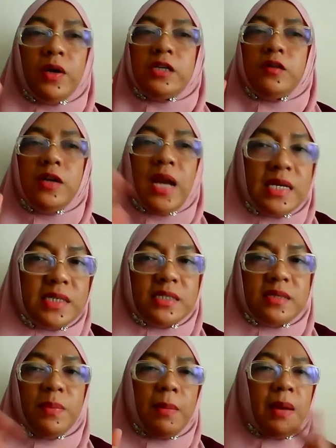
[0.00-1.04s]
Where is your
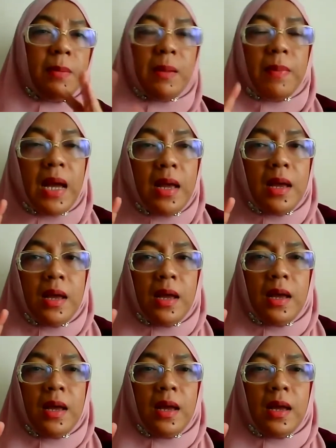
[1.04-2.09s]
license? Blah, blah, blah, blah.
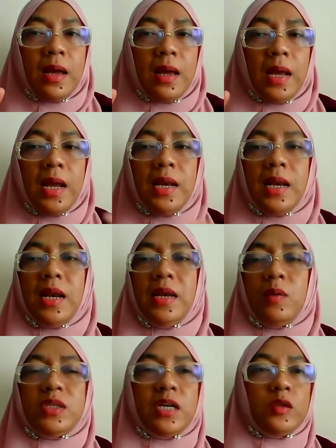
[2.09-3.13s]
And then
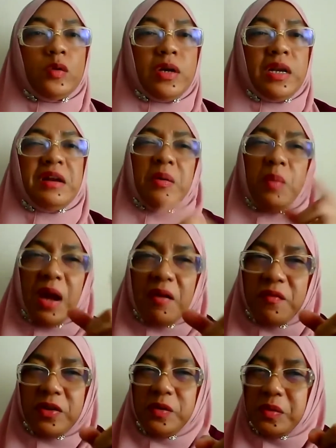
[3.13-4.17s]
they will try to create uh,
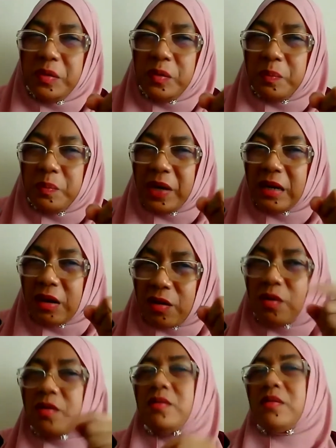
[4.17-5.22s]
whatever you, you bring the
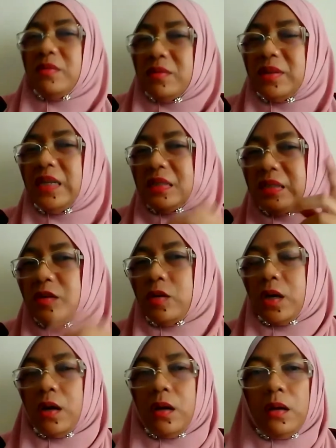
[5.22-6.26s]
wrong things in
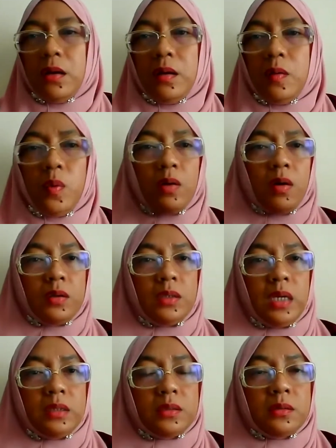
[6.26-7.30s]
your car. What wrong
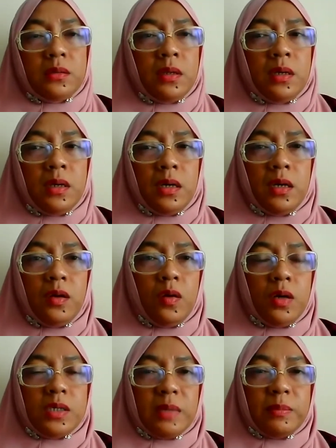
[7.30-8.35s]
things? You
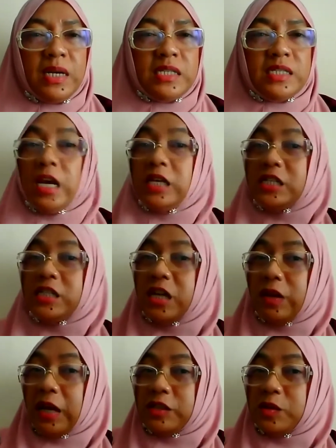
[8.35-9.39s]
know, sometimes they say, hey, just
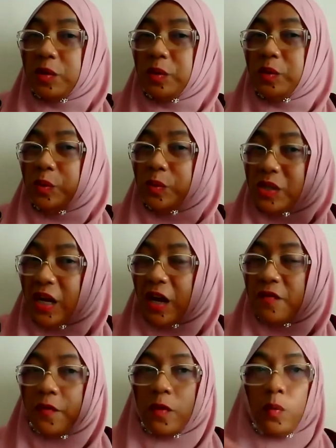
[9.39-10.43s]
now that I saw you using the
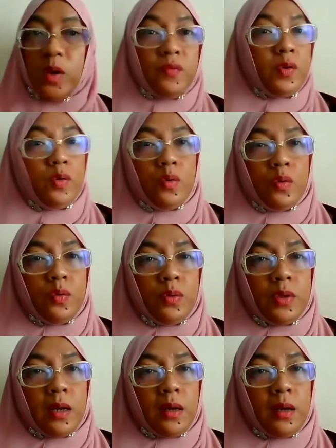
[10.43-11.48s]
handphone, even though you don't do
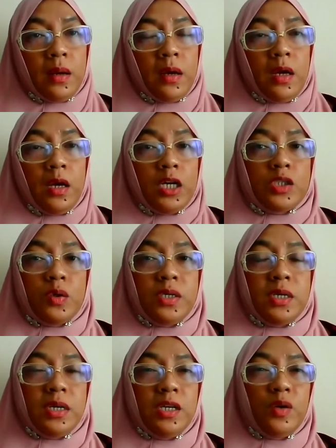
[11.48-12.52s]
that. So
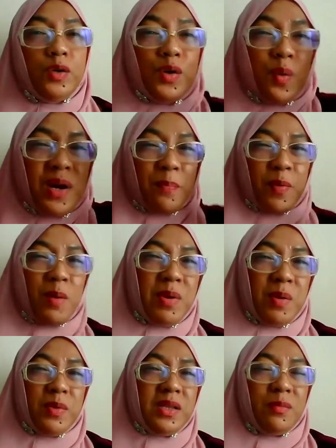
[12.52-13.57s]
you, you want a
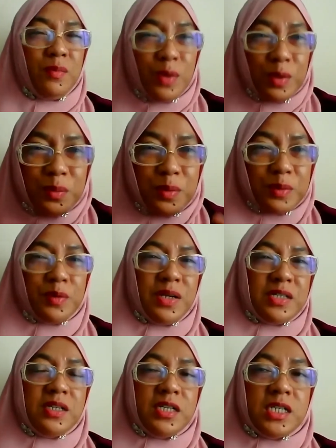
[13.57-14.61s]
problem with them. You want to go to your
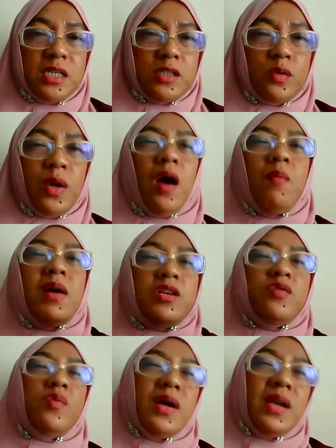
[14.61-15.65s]
destination. So how
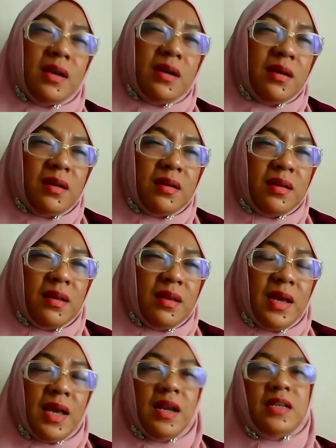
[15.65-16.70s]
much you want
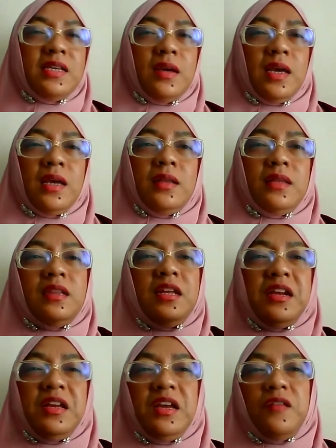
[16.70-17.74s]
and I'd say, okay, 30
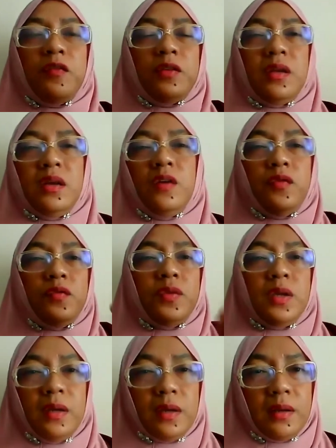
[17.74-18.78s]
ringgit, 40 ringgit,
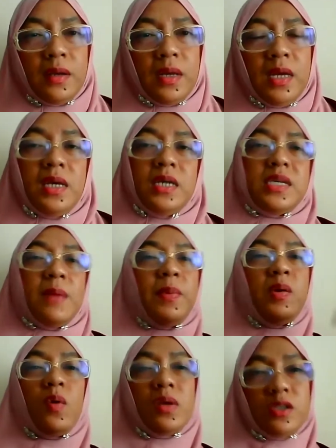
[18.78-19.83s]
50 ringgit. It's
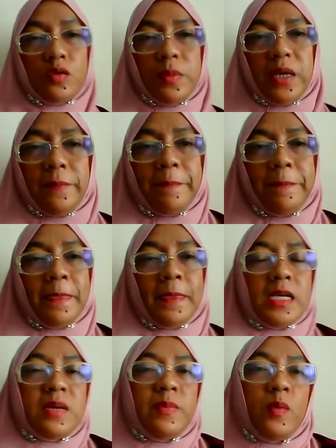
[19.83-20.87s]
happened once to me.
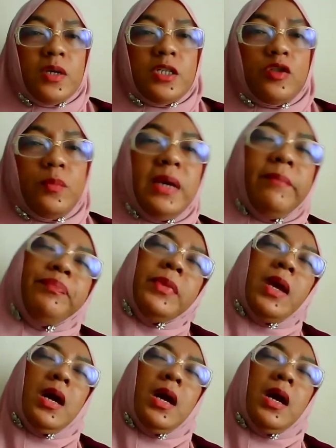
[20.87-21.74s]
It's happened once to me.